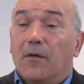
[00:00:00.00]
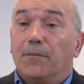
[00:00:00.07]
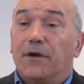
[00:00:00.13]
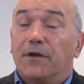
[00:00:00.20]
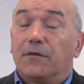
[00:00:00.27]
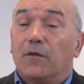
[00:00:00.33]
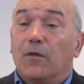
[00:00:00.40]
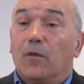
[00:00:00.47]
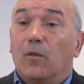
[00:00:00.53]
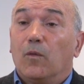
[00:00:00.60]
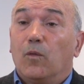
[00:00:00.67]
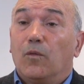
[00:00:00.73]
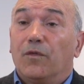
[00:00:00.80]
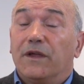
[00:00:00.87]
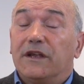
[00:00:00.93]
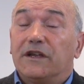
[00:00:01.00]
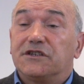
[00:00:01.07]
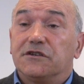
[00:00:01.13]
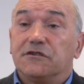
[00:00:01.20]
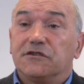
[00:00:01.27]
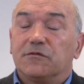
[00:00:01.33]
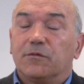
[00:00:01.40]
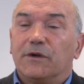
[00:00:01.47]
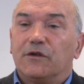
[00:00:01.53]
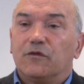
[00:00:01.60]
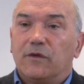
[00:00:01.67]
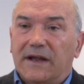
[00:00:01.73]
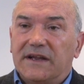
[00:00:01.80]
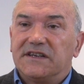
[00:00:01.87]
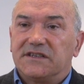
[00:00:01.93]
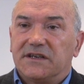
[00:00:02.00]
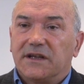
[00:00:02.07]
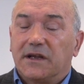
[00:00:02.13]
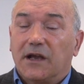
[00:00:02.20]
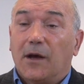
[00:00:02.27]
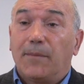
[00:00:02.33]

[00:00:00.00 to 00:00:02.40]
but the issues we're raising